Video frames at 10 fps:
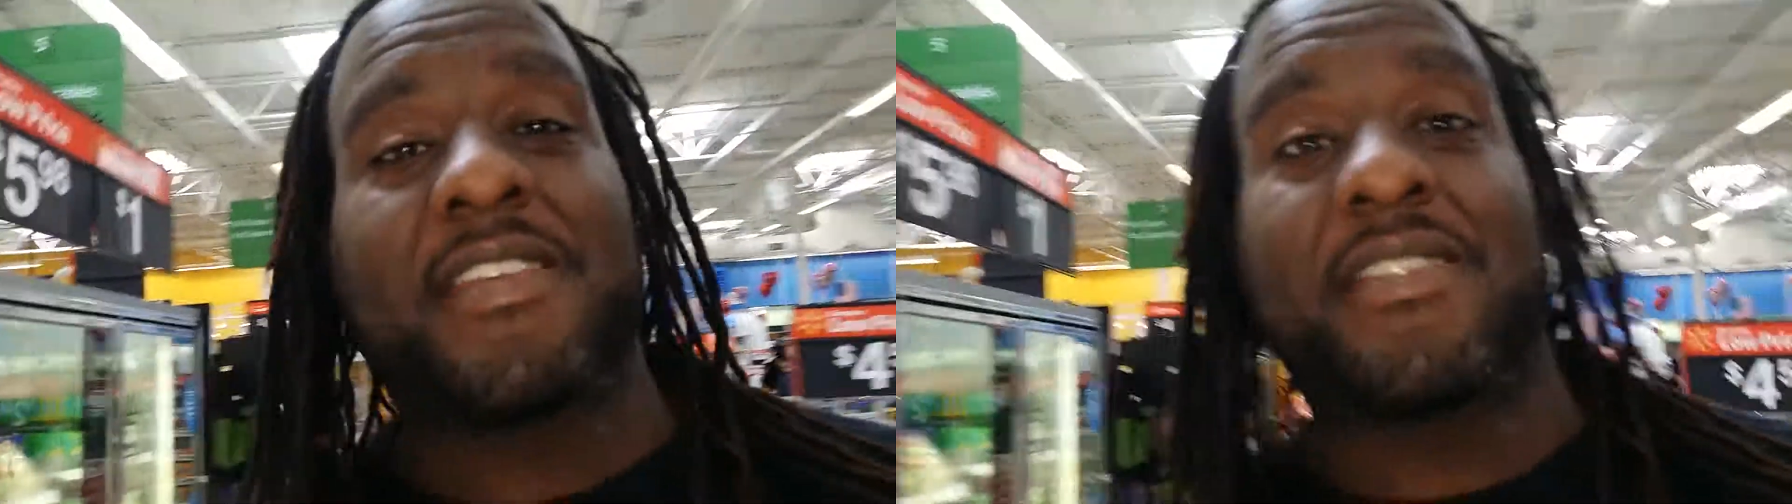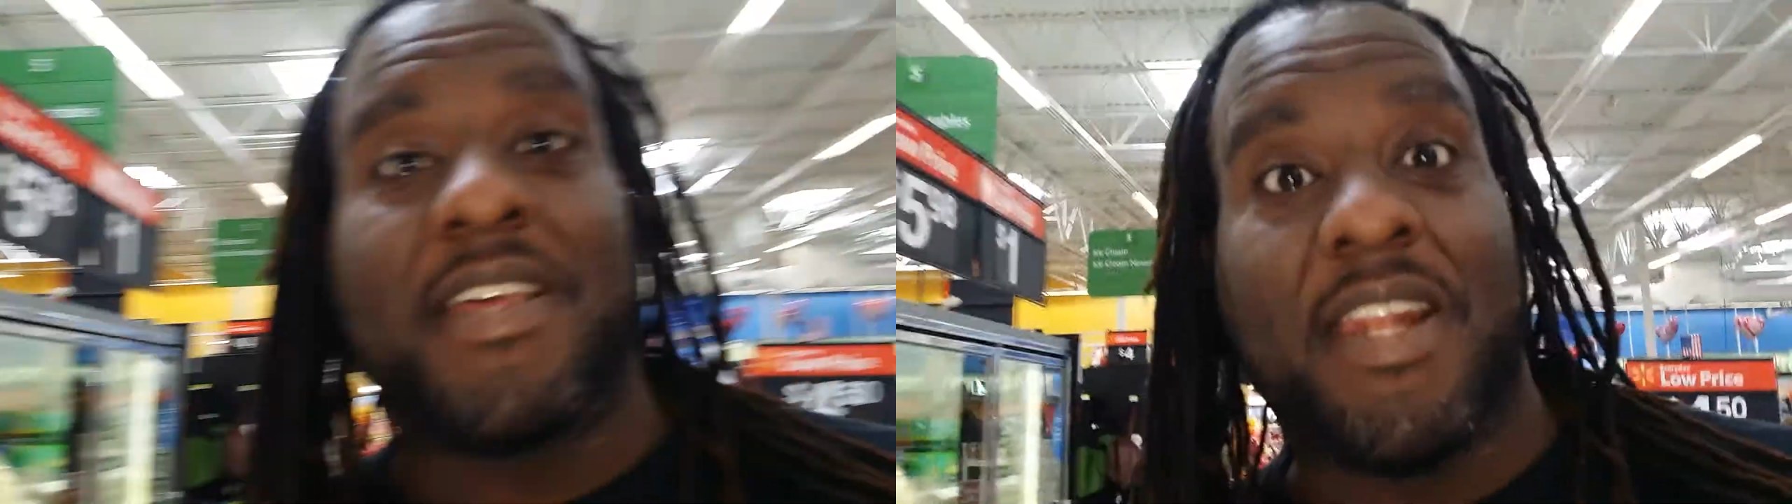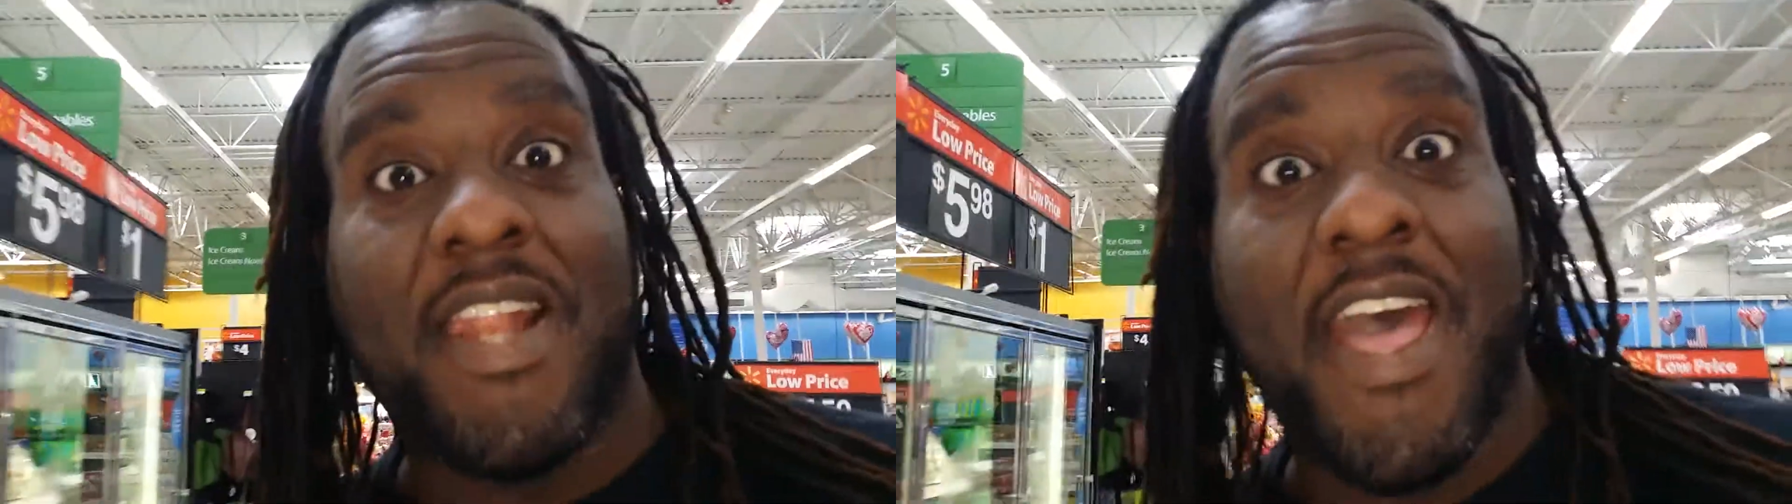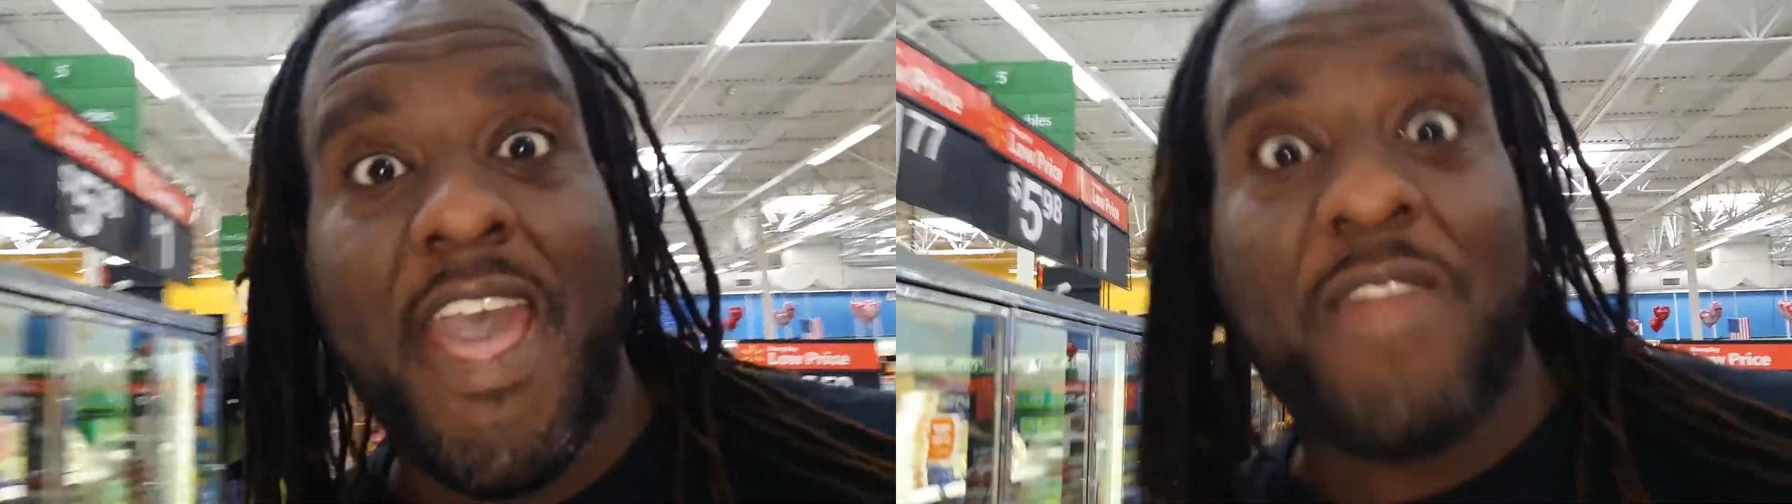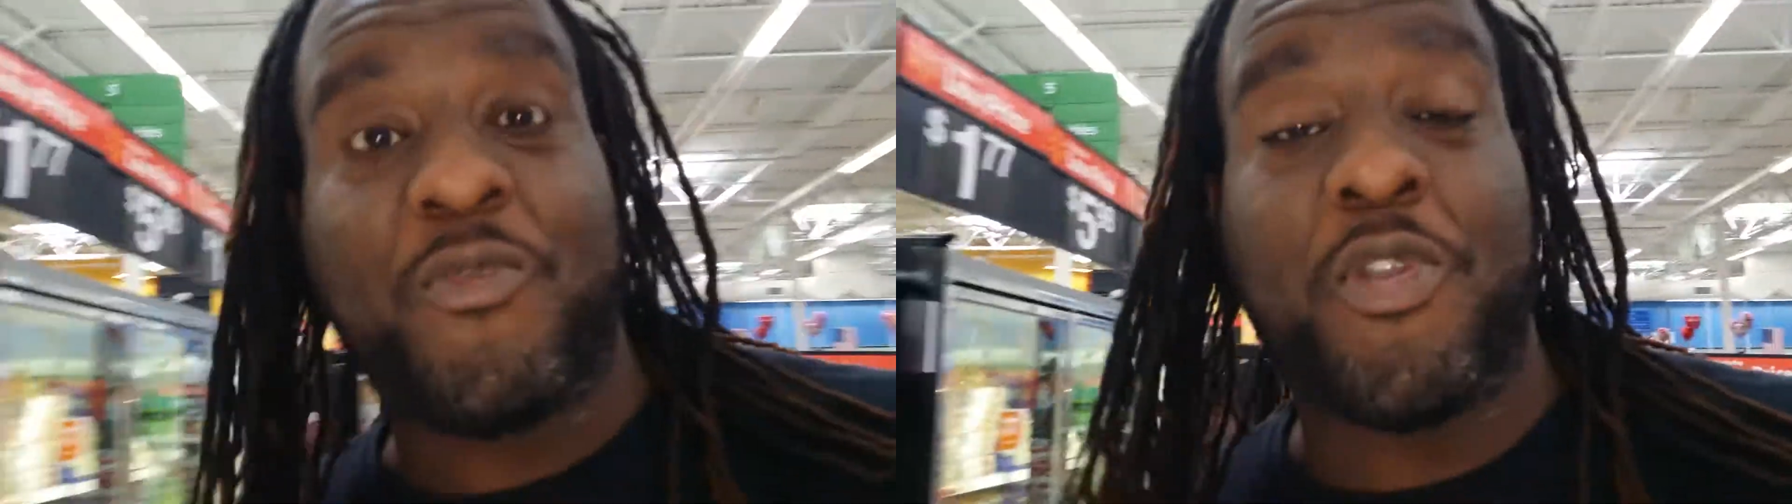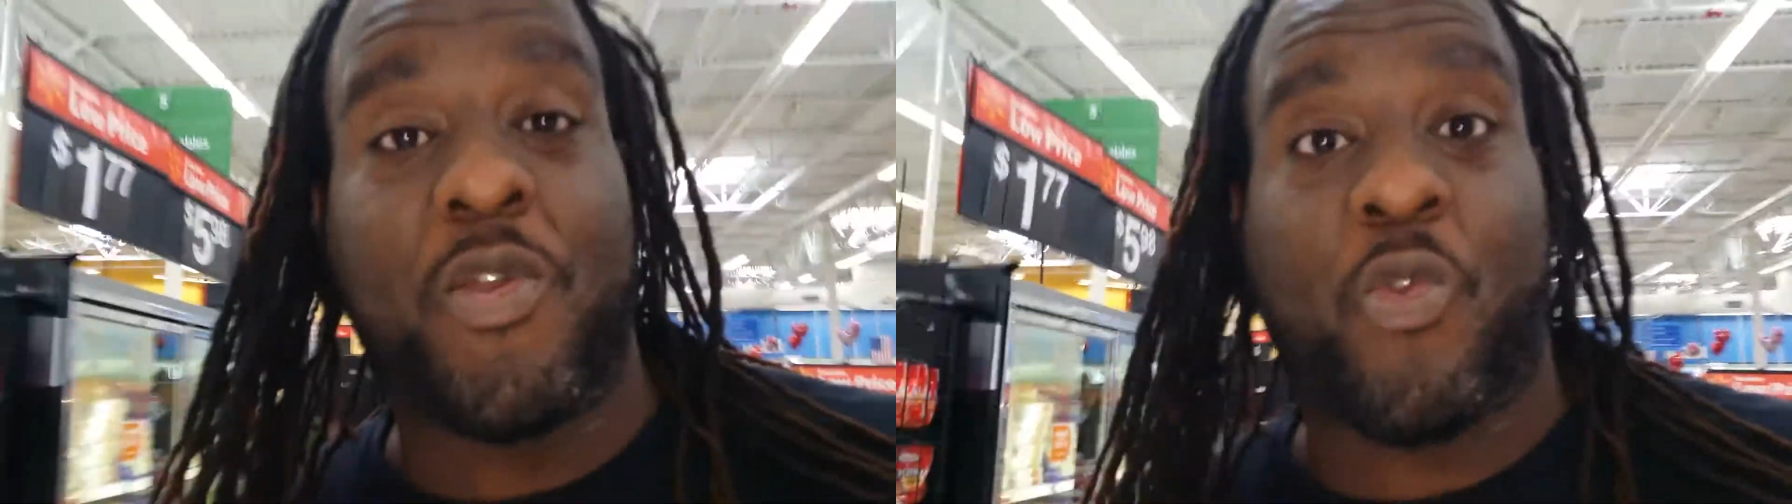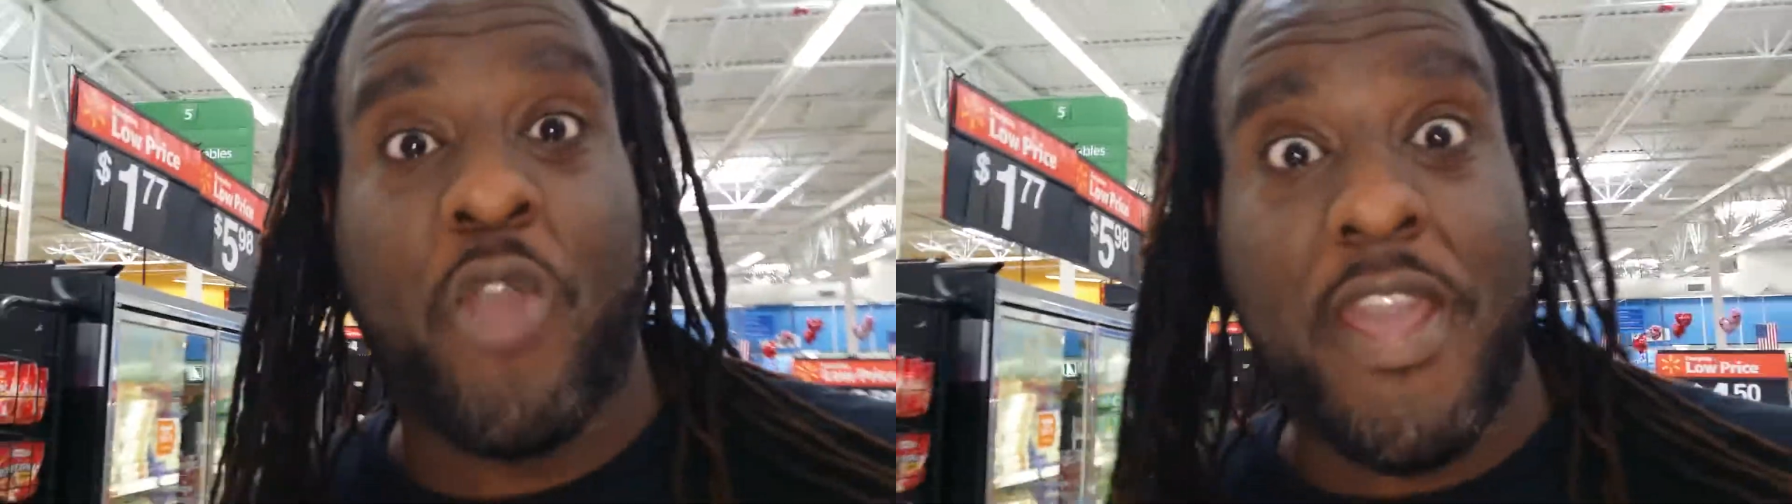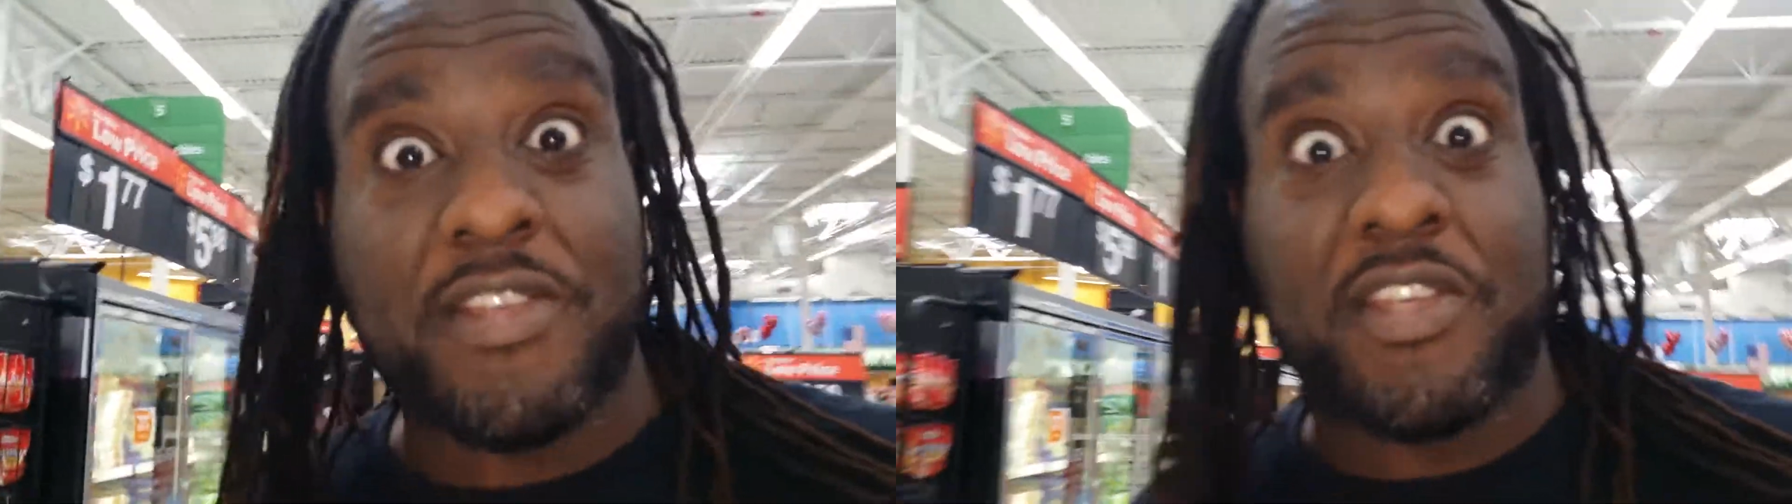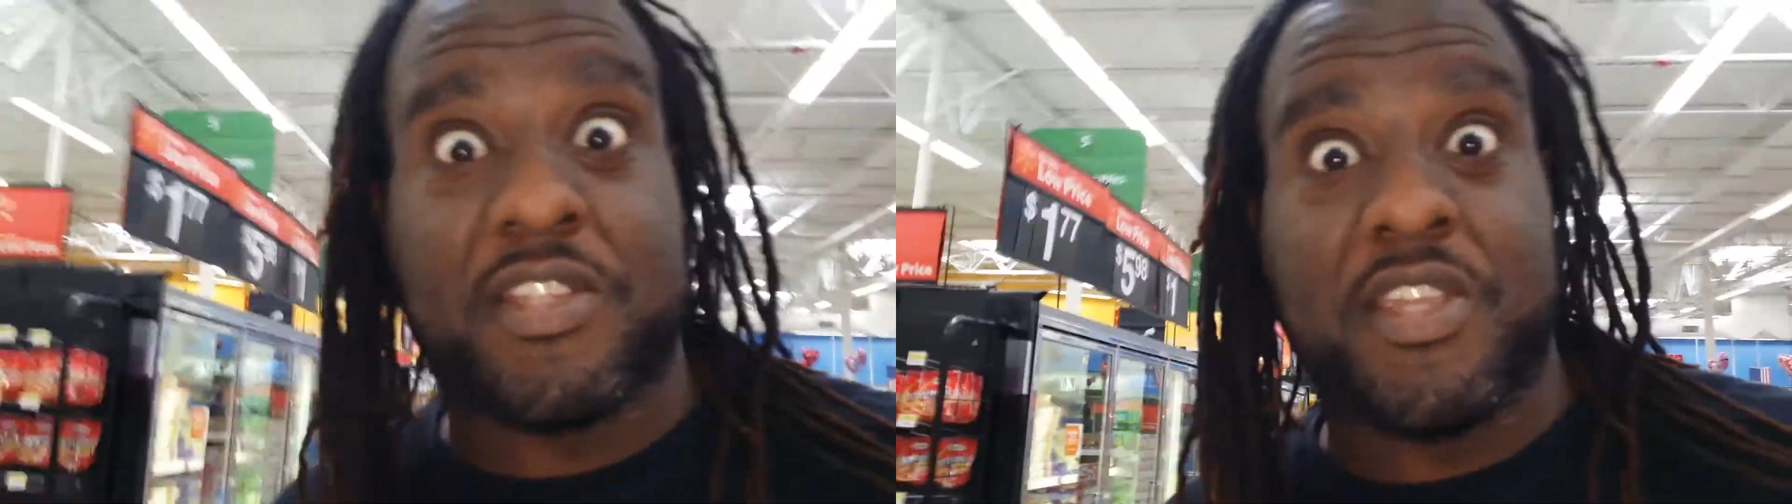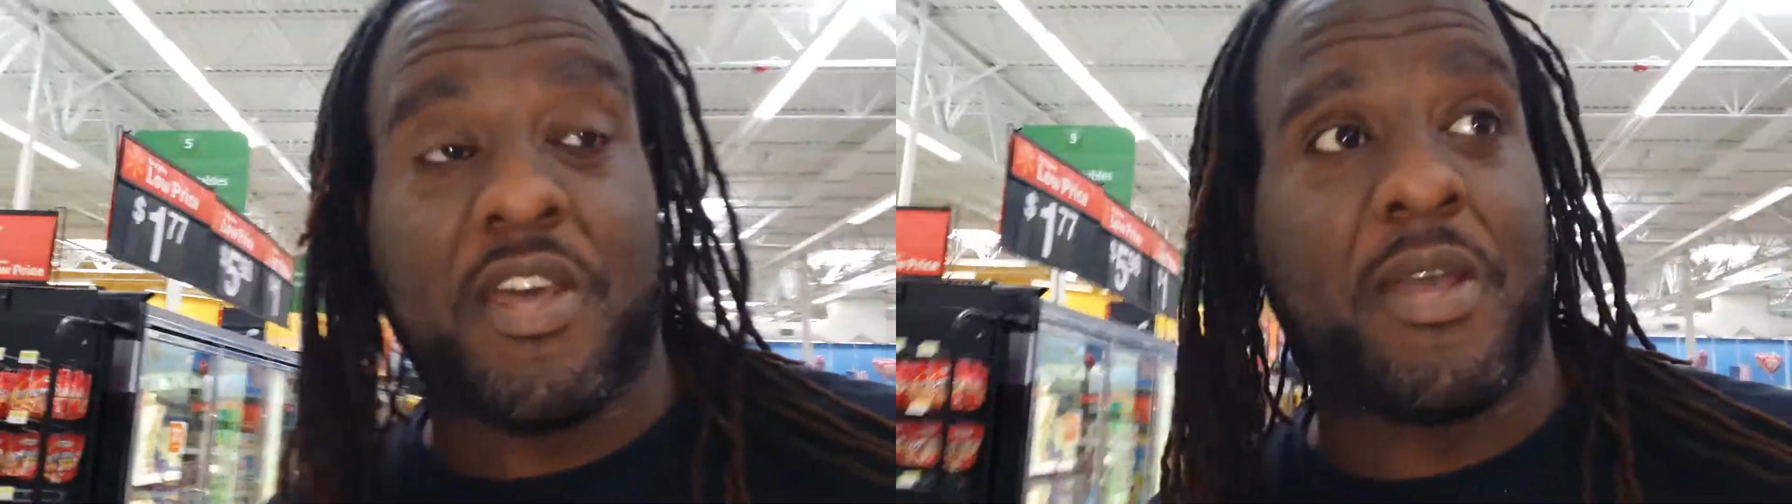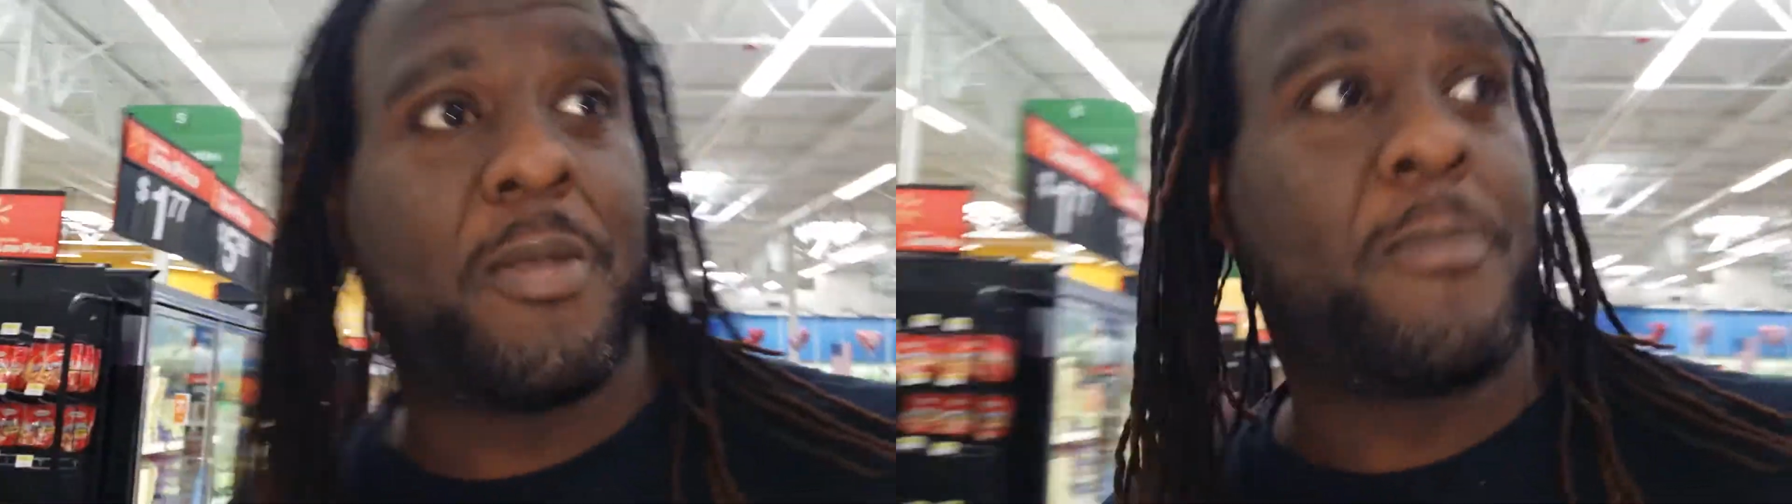is the line for the register.